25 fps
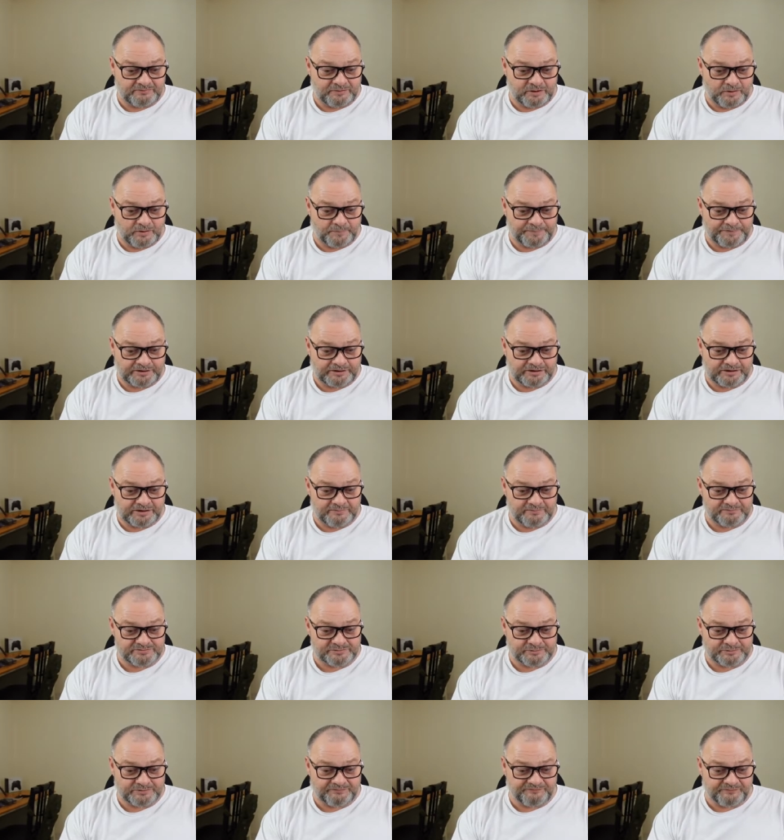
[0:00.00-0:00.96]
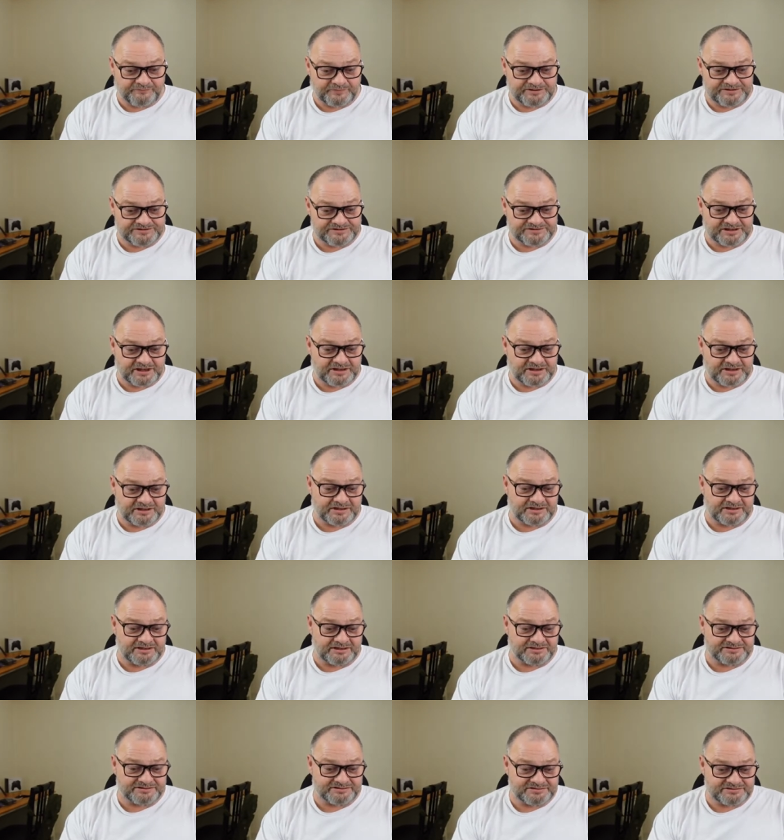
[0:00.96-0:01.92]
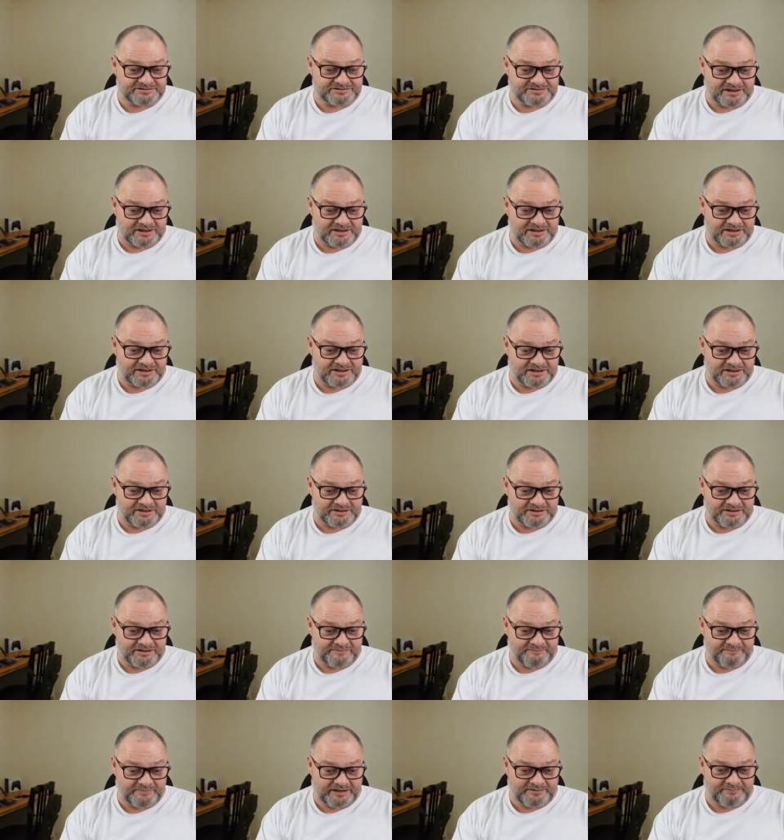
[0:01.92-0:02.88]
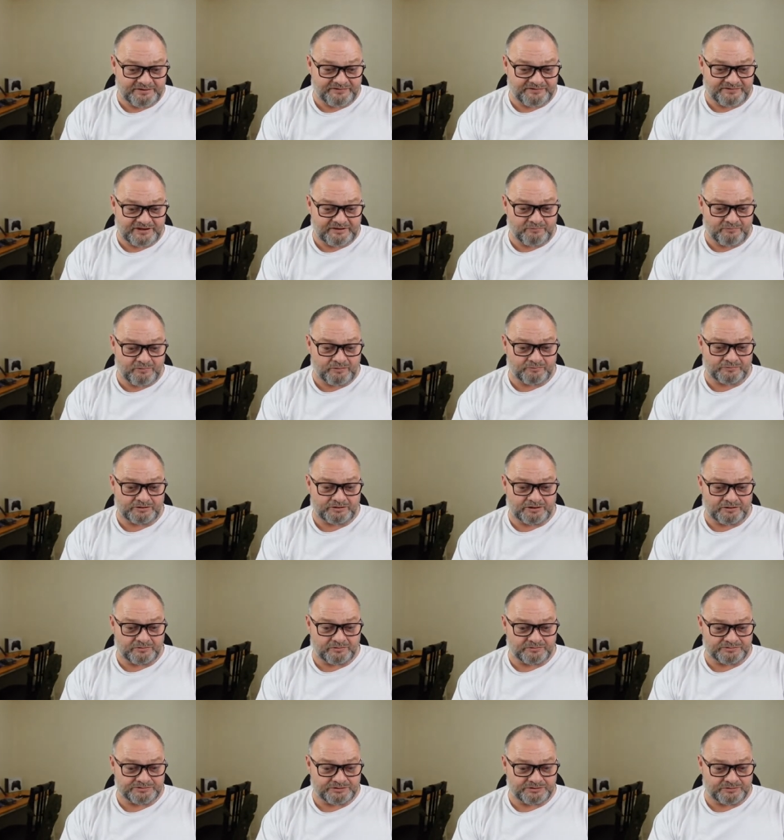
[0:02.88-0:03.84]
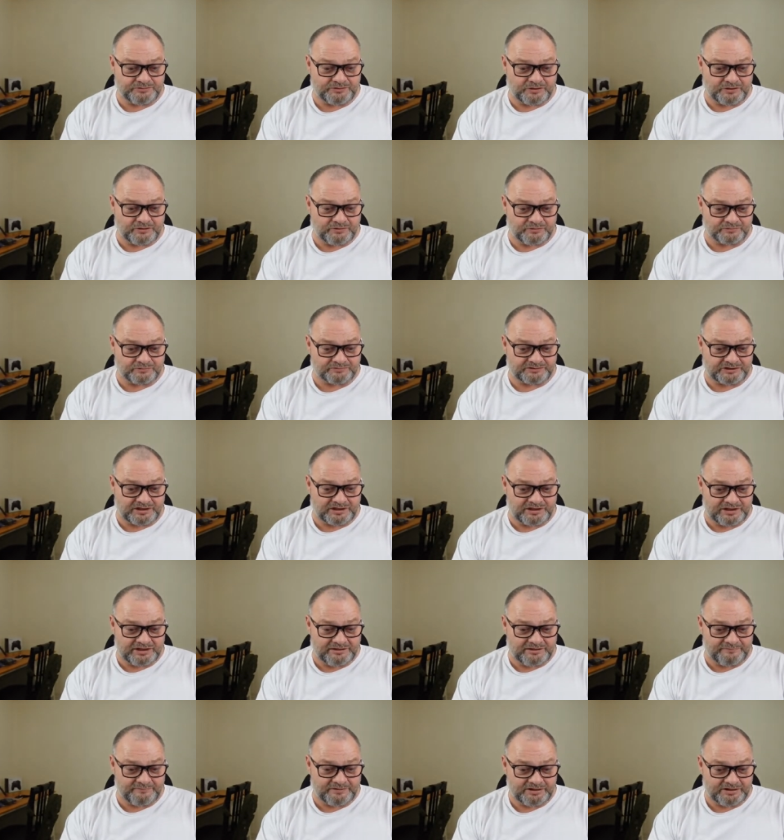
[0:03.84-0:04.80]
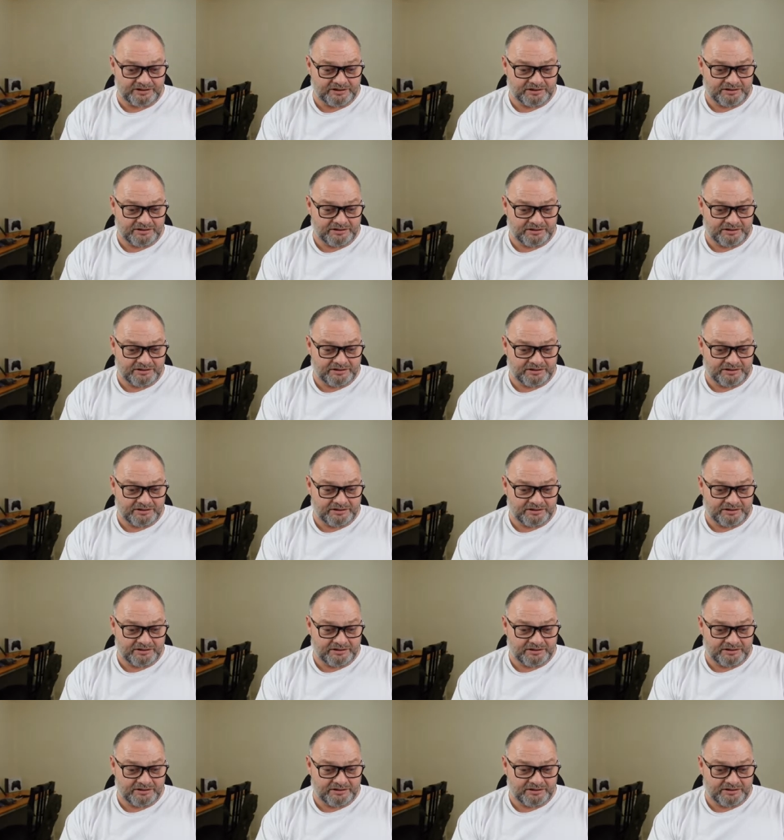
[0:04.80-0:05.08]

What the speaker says: Hope it comes with a free psychologist. I hear you. Maybe they won't hold you the whole time.